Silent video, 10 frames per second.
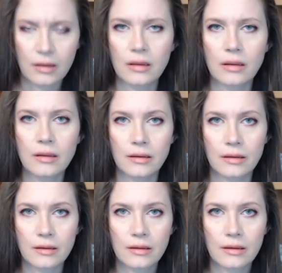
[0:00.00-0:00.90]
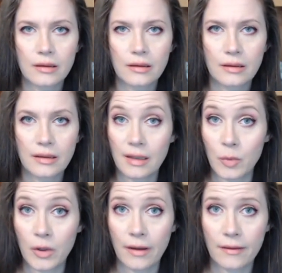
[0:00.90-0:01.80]
Look," he
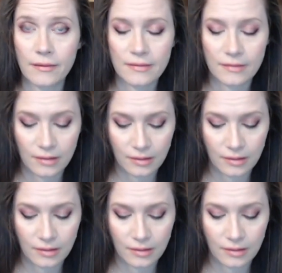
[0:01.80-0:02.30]
breathes,